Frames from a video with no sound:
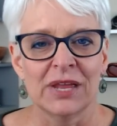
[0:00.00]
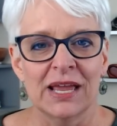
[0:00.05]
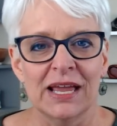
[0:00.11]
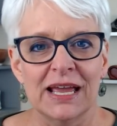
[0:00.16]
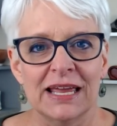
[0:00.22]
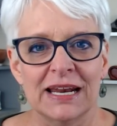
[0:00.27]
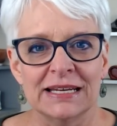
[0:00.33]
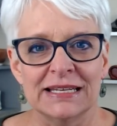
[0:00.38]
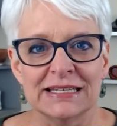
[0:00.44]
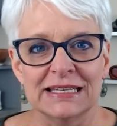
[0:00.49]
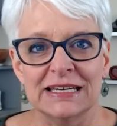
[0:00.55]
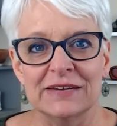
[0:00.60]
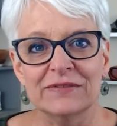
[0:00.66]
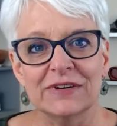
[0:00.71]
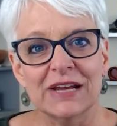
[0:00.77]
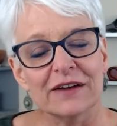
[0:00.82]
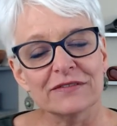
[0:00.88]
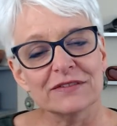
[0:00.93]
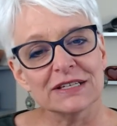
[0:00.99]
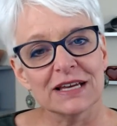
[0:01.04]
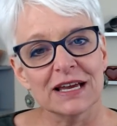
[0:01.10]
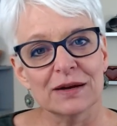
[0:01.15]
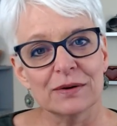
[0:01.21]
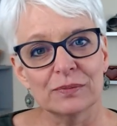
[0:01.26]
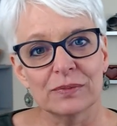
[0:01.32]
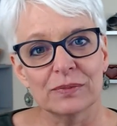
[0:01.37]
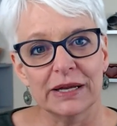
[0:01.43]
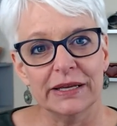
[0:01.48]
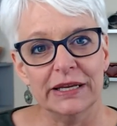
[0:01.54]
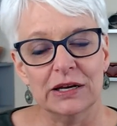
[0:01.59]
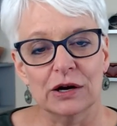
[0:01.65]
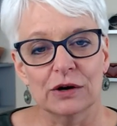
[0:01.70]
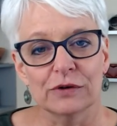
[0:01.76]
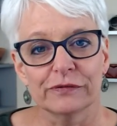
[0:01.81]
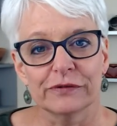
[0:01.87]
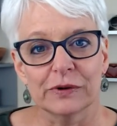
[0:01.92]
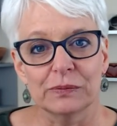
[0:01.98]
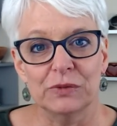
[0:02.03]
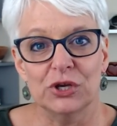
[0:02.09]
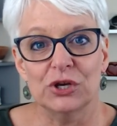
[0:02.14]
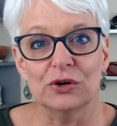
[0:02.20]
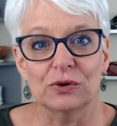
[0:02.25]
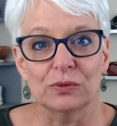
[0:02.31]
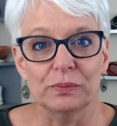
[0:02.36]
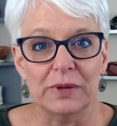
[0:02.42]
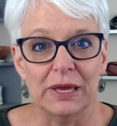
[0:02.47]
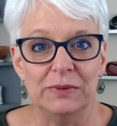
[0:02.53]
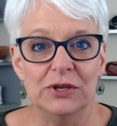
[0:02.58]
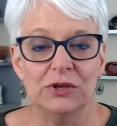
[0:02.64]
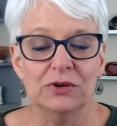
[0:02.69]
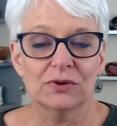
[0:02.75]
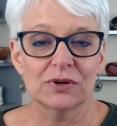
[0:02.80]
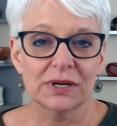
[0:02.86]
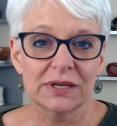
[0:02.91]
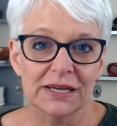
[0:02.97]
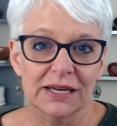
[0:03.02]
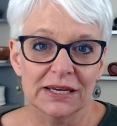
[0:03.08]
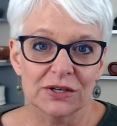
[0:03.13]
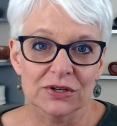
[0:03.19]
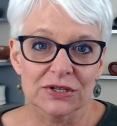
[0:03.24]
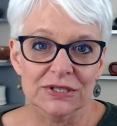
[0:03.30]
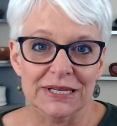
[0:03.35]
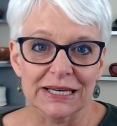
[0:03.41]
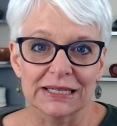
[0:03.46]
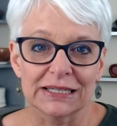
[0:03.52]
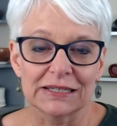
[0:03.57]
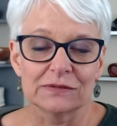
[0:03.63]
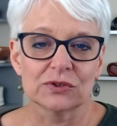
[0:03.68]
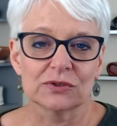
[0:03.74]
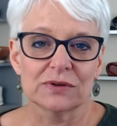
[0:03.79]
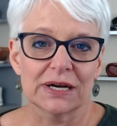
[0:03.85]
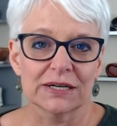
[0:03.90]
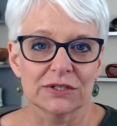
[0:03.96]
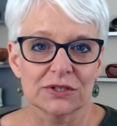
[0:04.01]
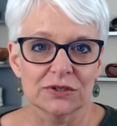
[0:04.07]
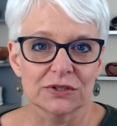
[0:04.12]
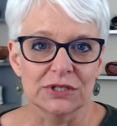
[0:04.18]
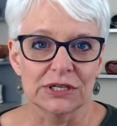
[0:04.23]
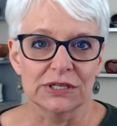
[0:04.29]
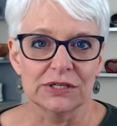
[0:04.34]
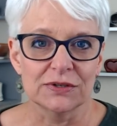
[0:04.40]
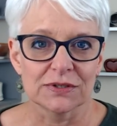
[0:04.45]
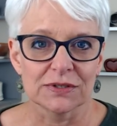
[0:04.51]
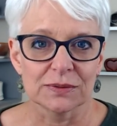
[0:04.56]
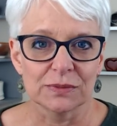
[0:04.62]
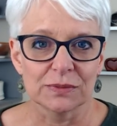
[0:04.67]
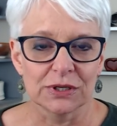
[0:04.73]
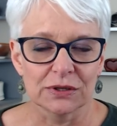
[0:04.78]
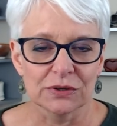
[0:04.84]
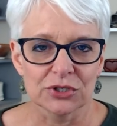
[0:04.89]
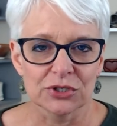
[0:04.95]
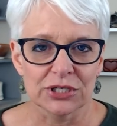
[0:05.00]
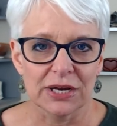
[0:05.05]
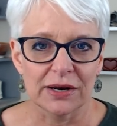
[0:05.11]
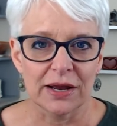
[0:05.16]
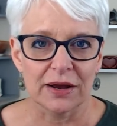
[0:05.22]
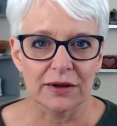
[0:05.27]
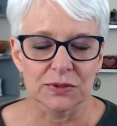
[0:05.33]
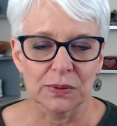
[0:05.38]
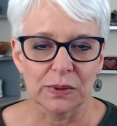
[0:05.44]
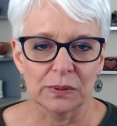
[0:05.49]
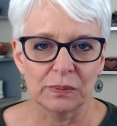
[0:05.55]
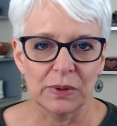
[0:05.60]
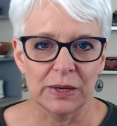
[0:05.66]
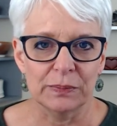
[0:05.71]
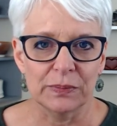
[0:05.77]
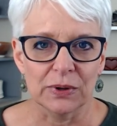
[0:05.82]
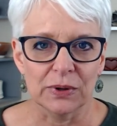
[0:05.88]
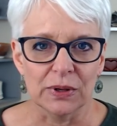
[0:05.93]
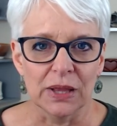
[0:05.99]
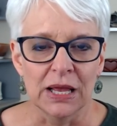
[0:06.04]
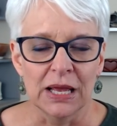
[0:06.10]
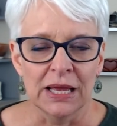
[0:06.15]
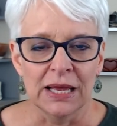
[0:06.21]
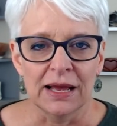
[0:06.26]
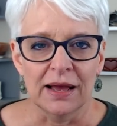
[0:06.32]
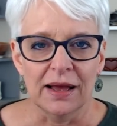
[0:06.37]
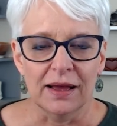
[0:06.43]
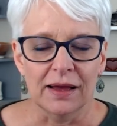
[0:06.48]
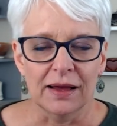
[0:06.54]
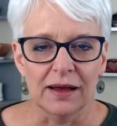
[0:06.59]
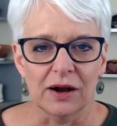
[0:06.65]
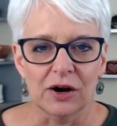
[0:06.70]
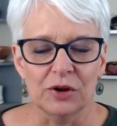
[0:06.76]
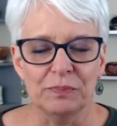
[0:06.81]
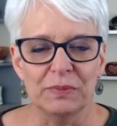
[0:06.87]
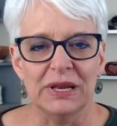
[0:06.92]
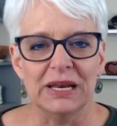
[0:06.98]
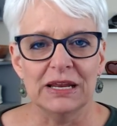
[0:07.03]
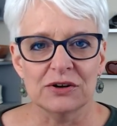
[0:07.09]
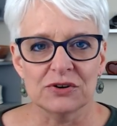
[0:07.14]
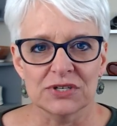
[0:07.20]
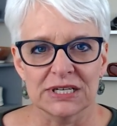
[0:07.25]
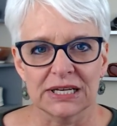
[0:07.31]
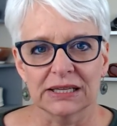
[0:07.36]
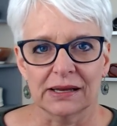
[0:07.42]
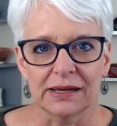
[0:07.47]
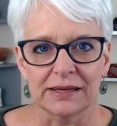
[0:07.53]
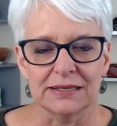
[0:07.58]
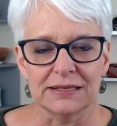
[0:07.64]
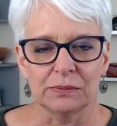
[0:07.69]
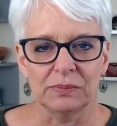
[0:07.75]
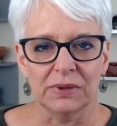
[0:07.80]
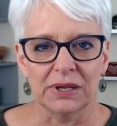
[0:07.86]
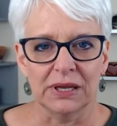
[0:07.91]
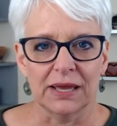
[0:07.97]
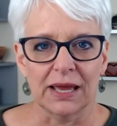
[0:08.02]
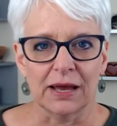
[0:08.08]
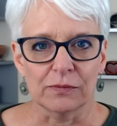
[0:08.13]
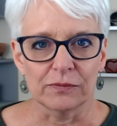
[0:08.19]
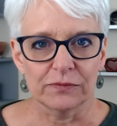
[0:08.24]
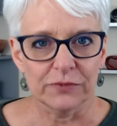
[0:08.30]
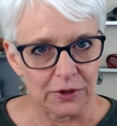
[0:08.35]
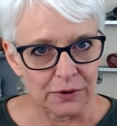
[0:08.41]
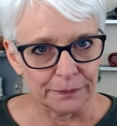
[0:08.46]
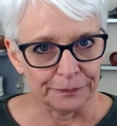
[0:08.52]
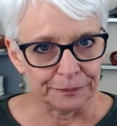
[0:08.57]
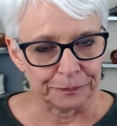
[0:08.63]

And it doesn't even have to come, from you. Maybe you can get your executive director to do some little shout outs when people are meeting your deadlines and being helpful.